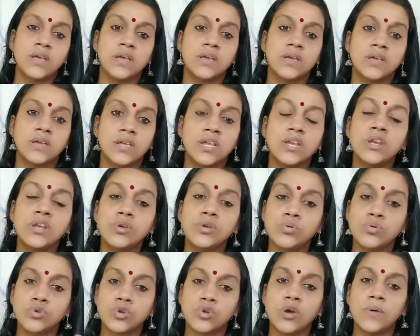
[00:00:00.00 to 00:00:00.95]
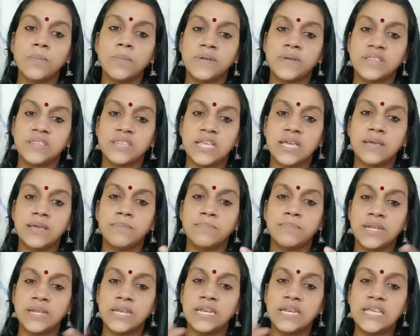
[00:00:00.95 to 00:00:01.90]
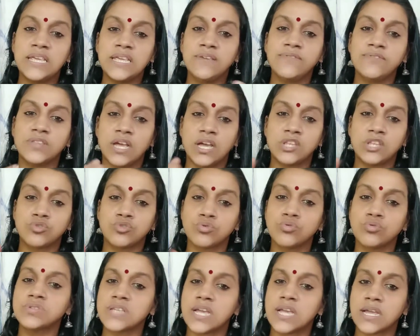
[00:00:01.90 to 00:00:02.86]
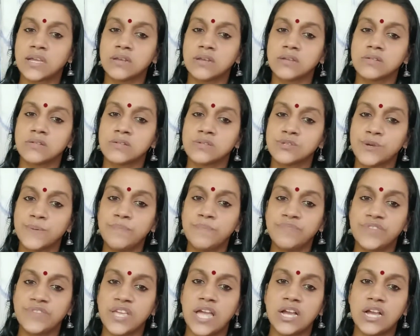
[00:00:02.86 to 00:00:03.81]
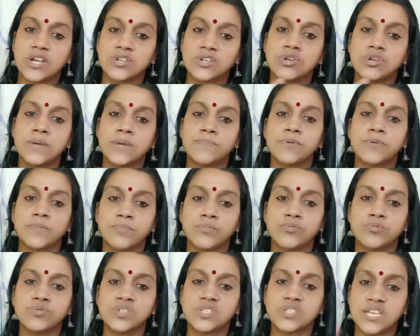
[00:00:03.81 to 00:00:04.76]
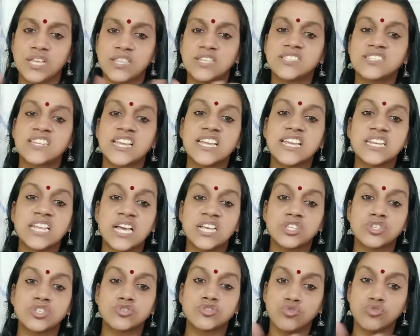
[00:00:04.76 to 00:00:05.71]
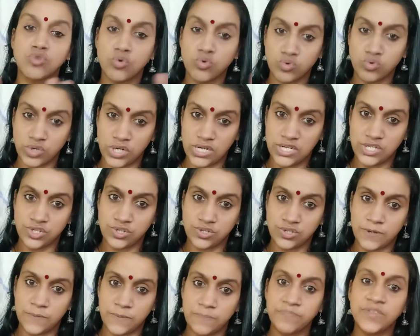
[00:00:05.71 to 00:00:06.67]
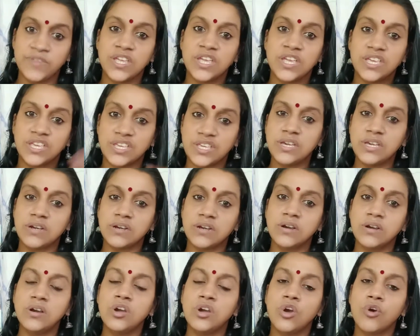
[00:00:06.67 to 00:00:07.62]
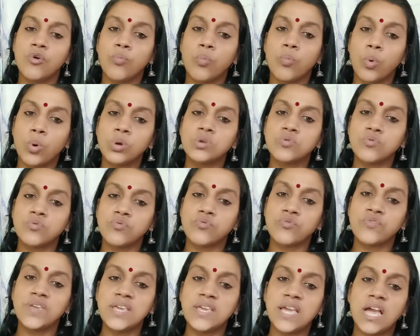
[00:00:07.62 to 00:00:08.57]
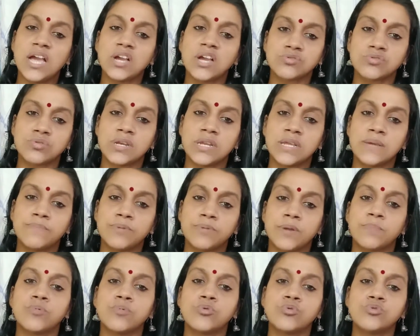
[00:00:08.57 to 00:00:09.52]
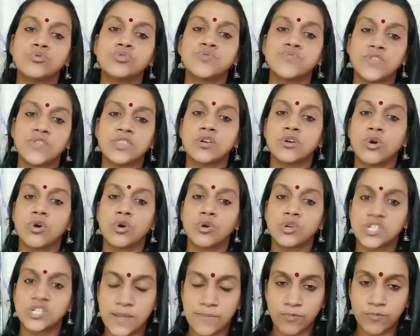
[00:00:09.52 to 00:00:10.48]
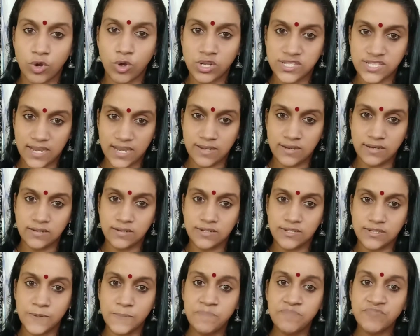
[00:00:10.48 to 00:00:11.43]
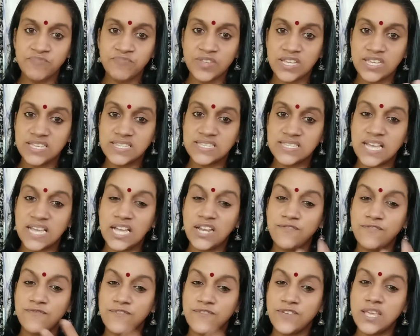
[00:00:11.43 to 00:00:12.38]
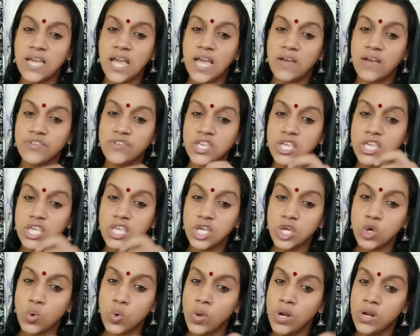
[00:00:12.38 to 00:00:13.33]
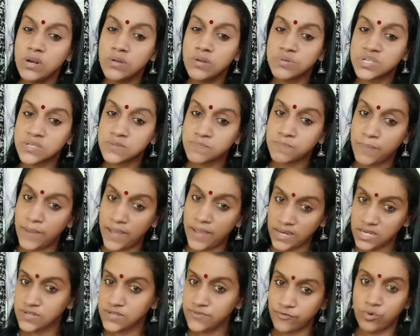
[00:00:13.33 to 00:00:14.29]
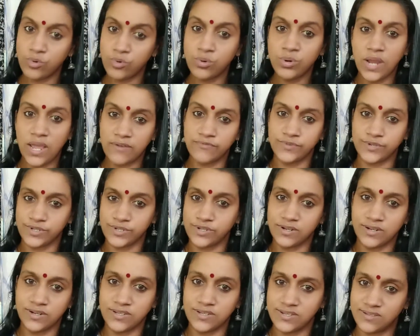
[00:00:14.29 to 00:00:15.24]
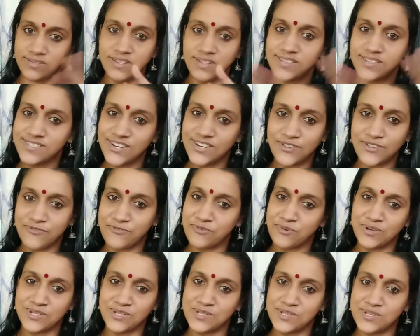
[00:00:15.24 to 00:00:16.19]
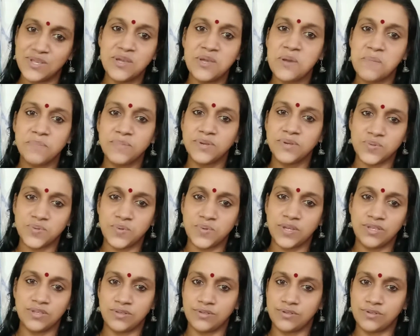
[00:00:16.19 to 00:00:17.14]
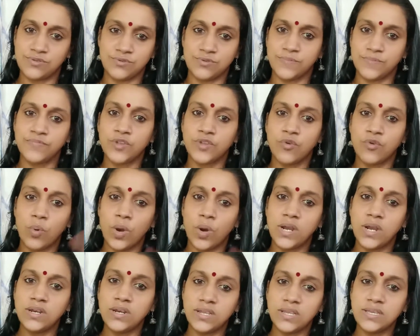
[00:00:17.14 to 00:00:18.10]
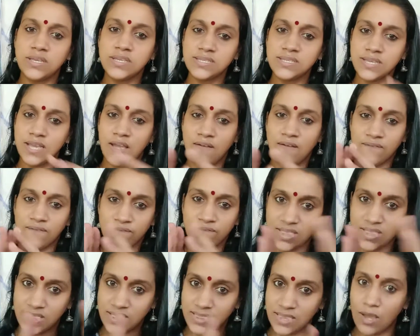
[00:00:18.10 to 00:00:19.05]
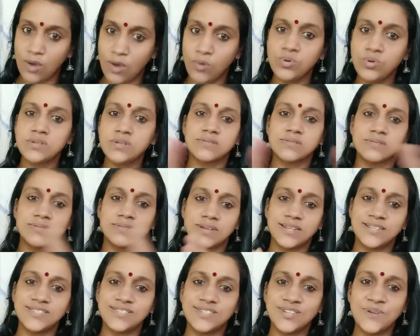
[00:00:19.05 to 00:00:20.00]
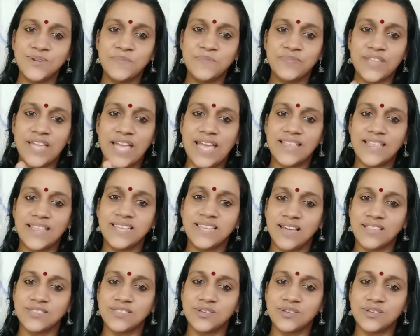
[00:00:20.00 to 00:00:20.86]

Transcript: In Europe, they believe that through secularism, they actually propose that the state has no religion. Here, what we actually propose with the concept called secularism is that we have equal respect for every religion. There is a difference between the two. One is without religion, and the other